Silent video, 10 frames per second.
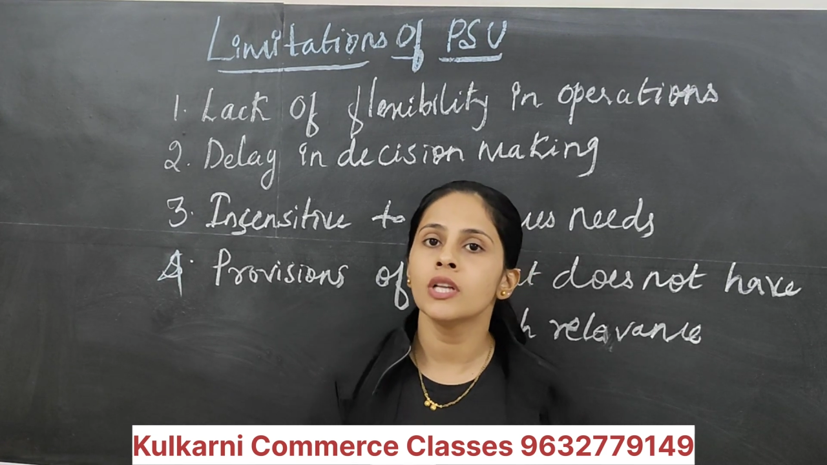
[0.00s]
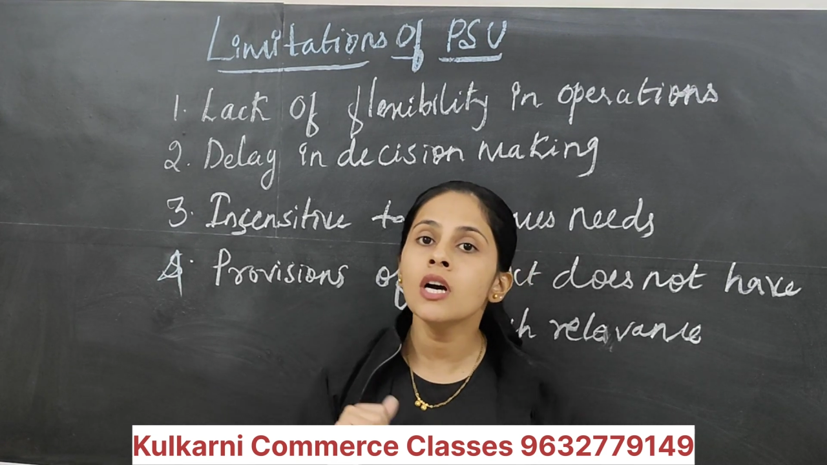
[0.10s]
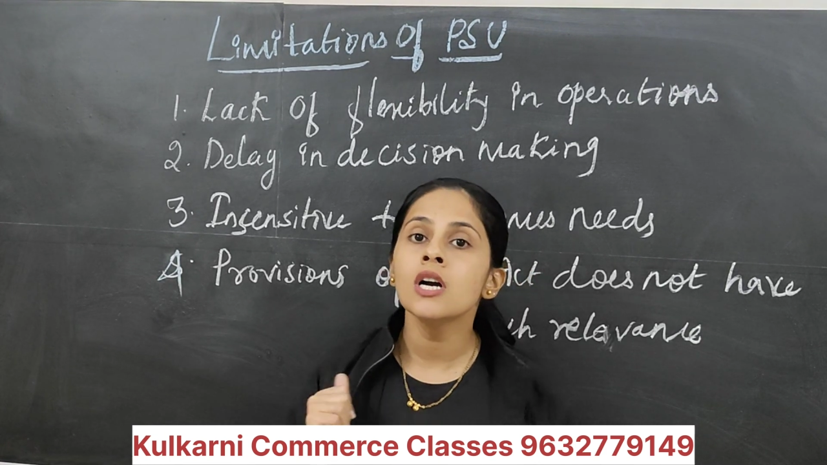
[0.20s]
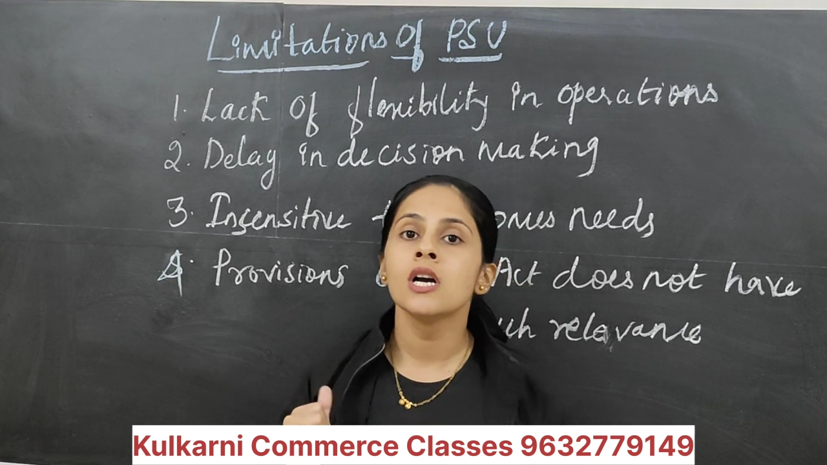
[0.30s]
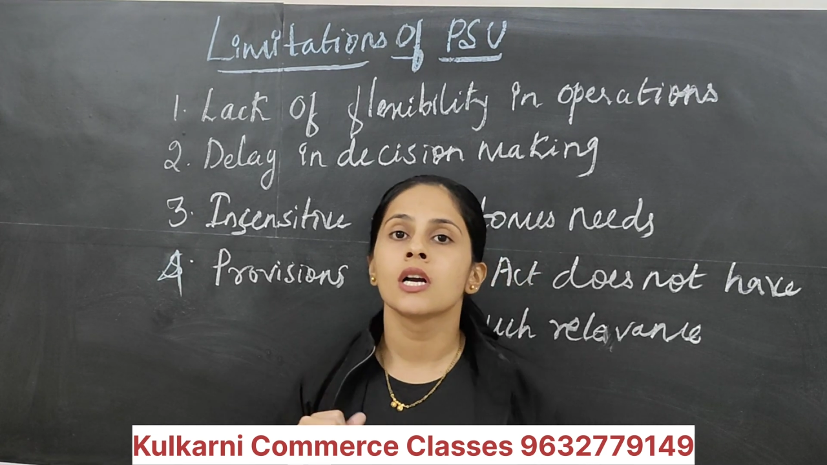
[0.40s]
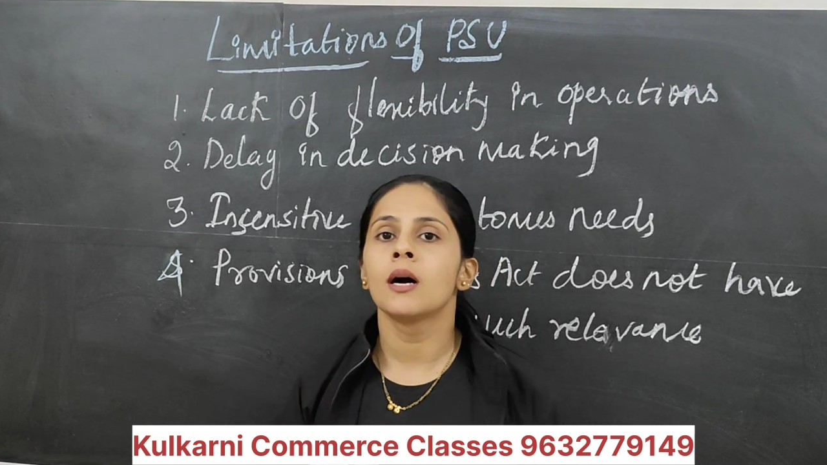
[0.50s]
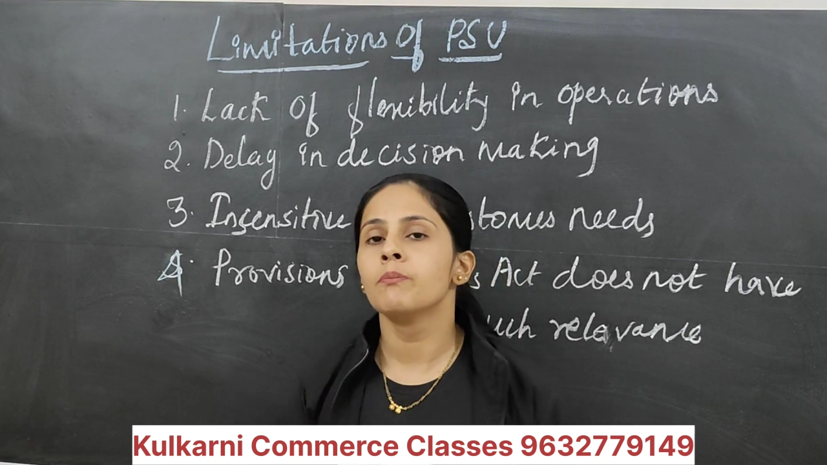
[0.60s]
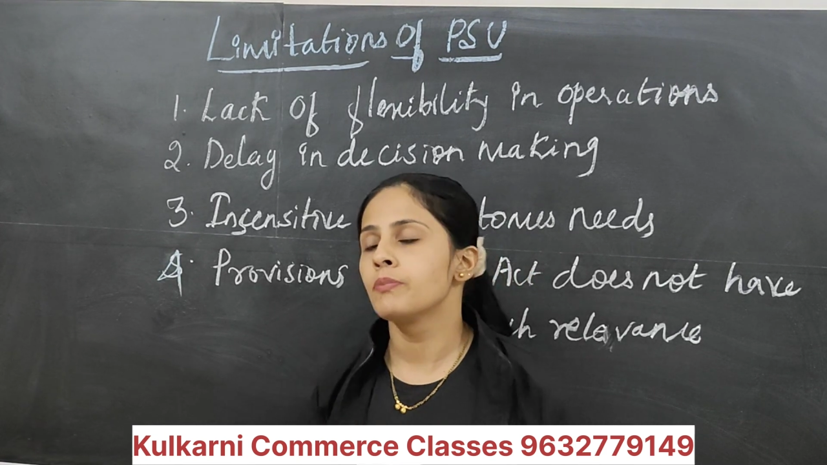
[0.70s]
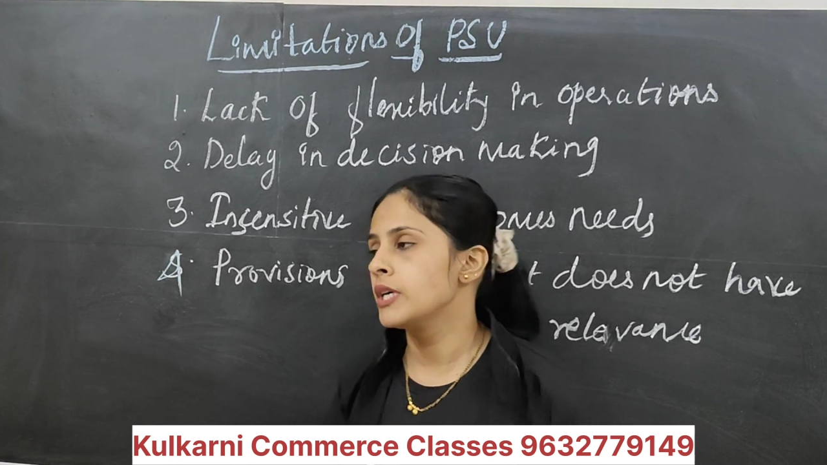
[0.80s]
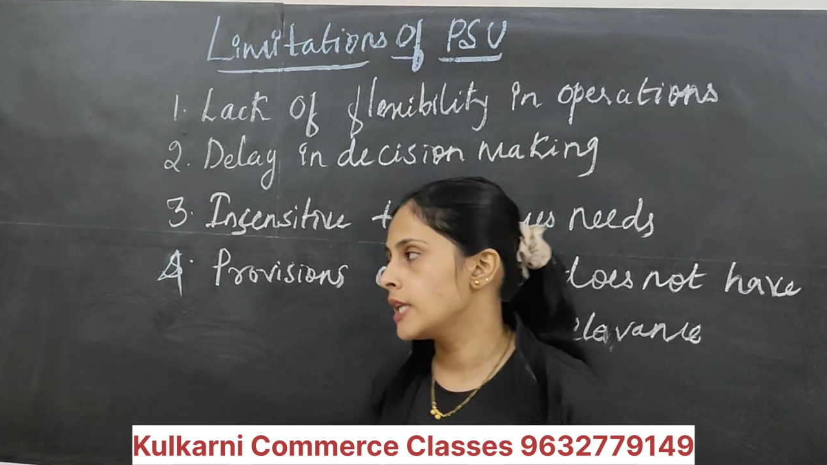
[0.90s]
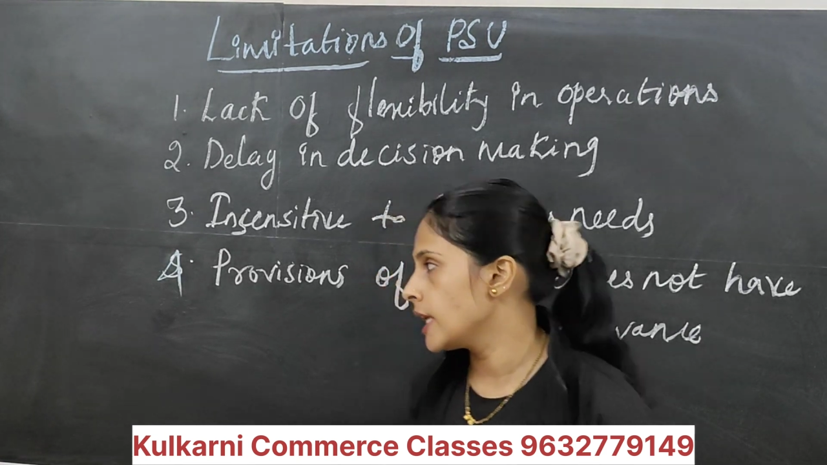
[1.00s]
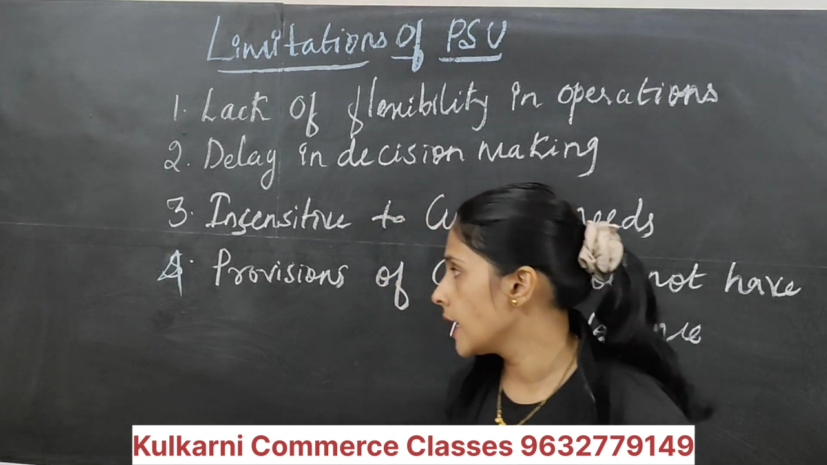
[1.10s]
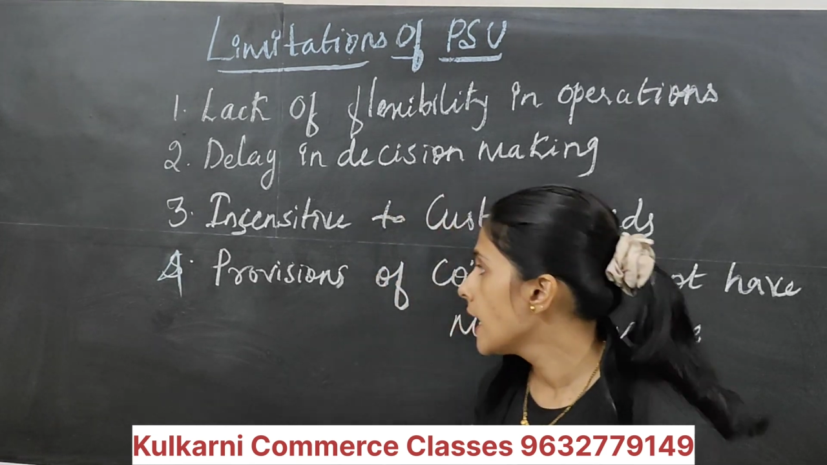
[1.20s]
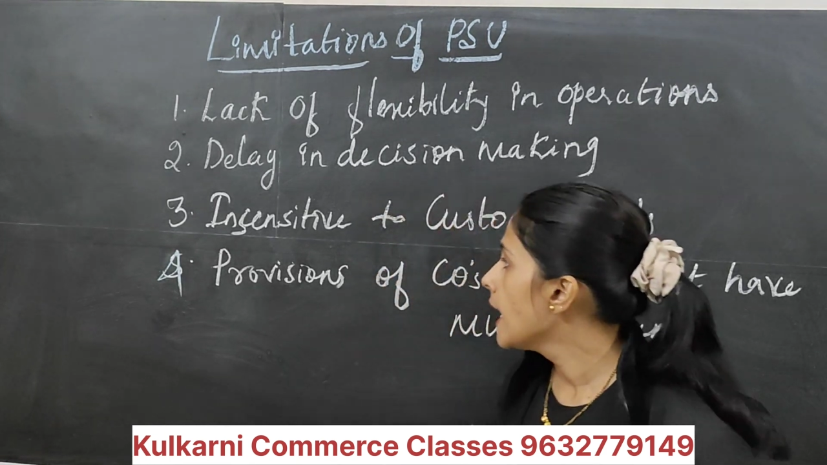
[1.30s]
the company.